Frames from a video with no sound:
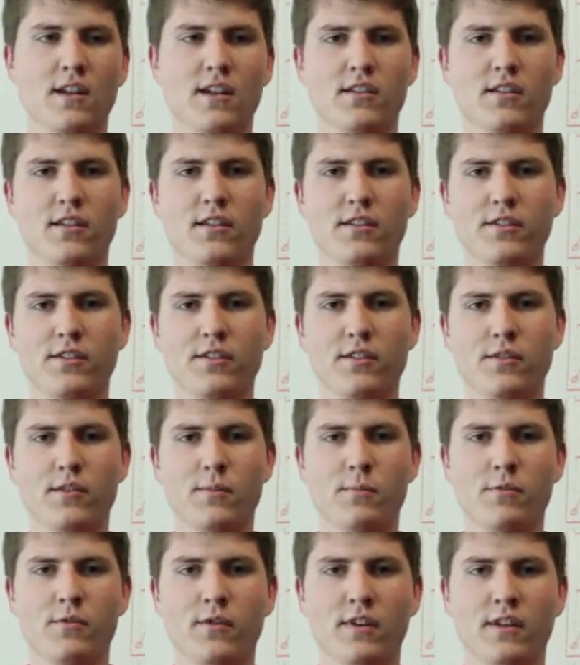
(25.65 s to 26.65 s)
It's
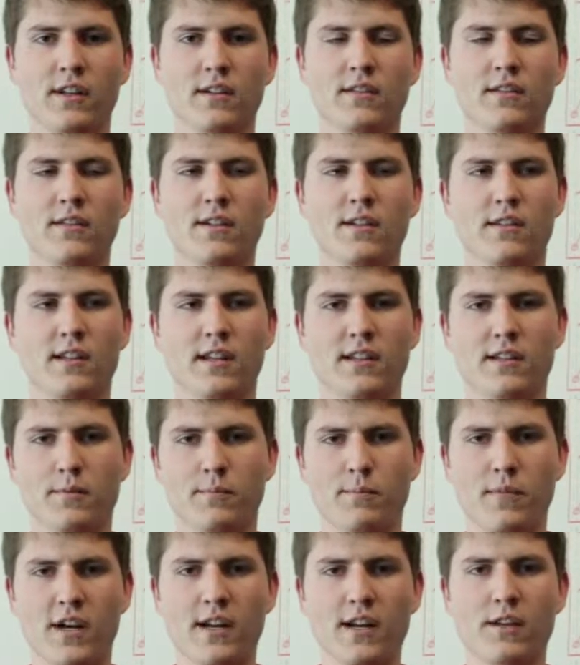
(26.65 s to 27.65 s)
also the point that
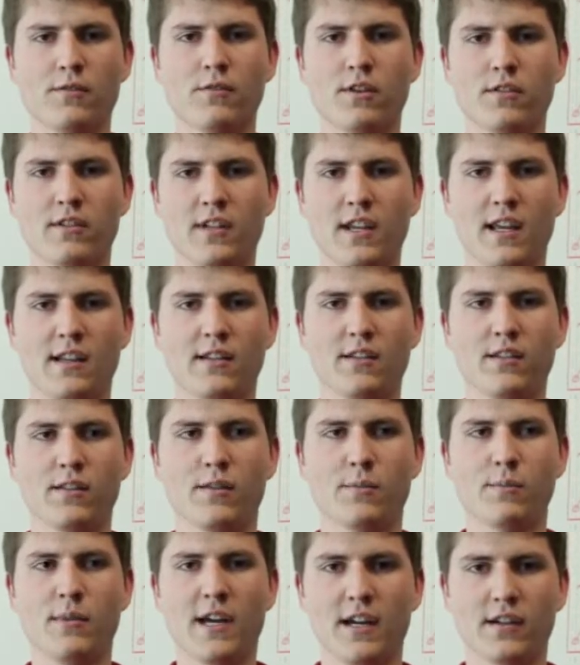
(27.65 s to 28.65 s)
the body rotates
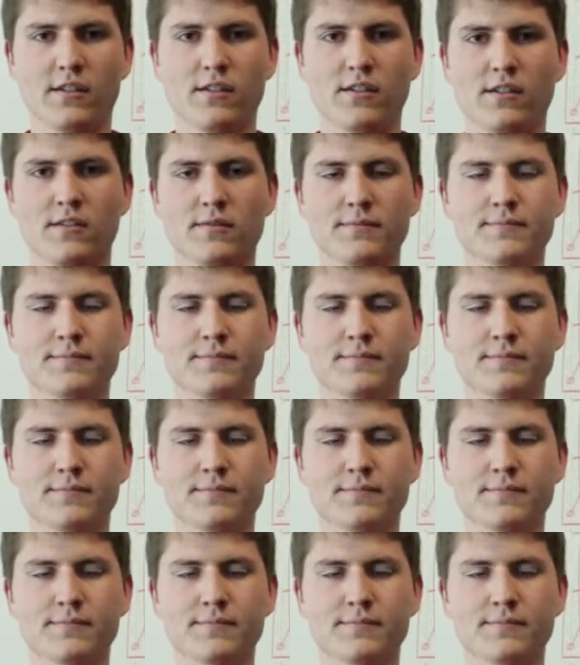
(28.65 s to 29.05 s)
about.